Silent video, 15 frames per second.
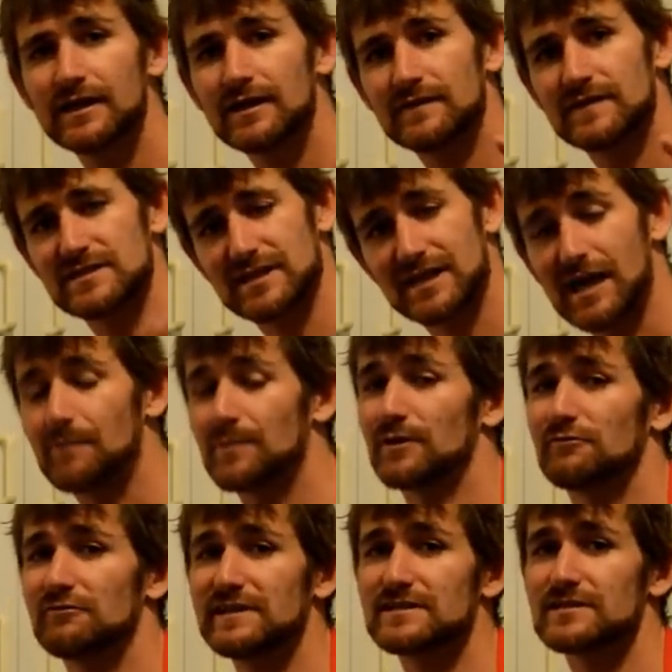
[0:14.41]
There's a couple
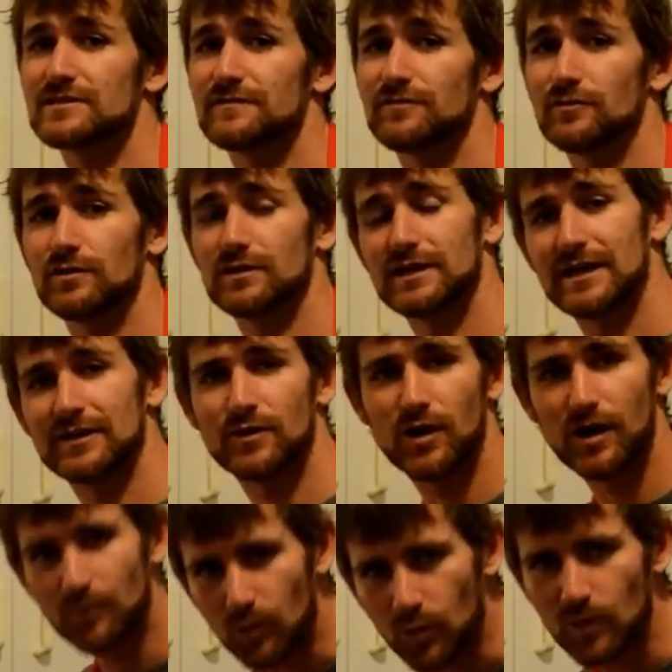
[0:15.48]
of reasons for it. I
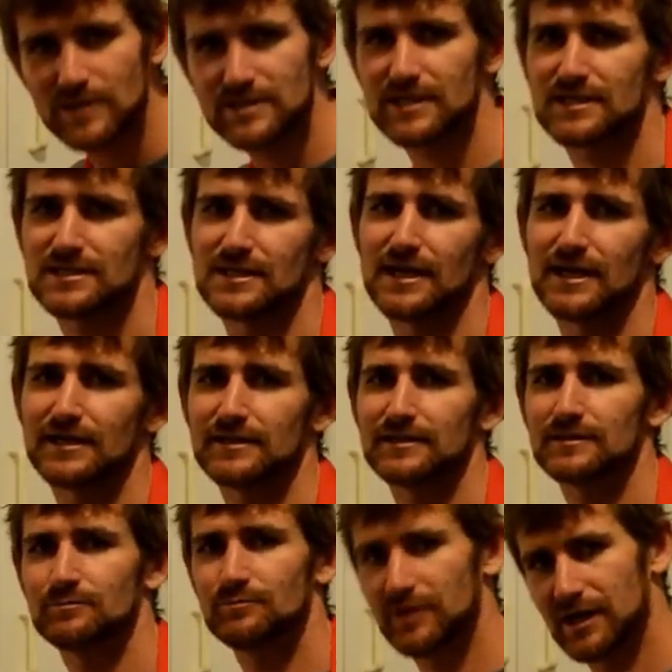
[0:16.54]
know I'm always
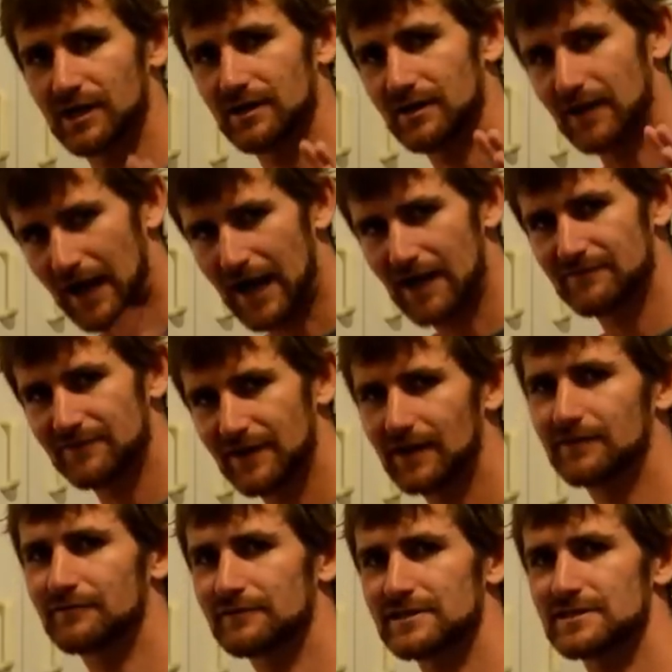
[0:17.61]
excited, but I have
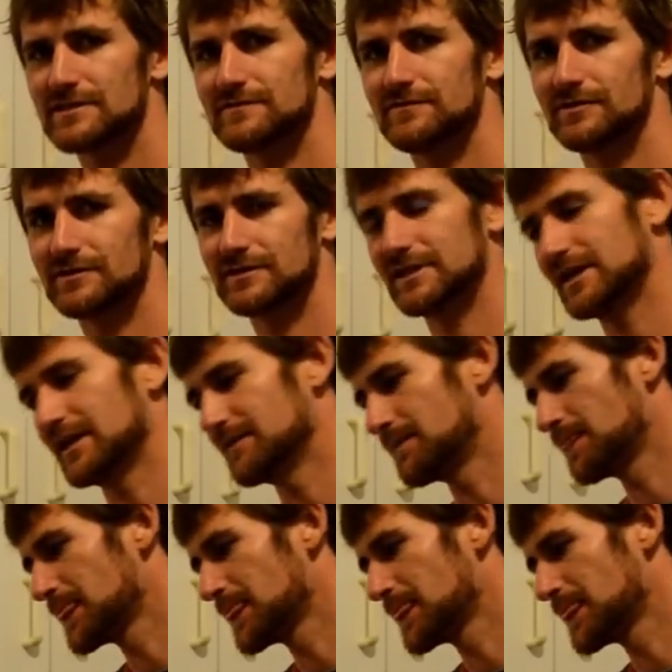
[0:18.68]
valid reasons for it today.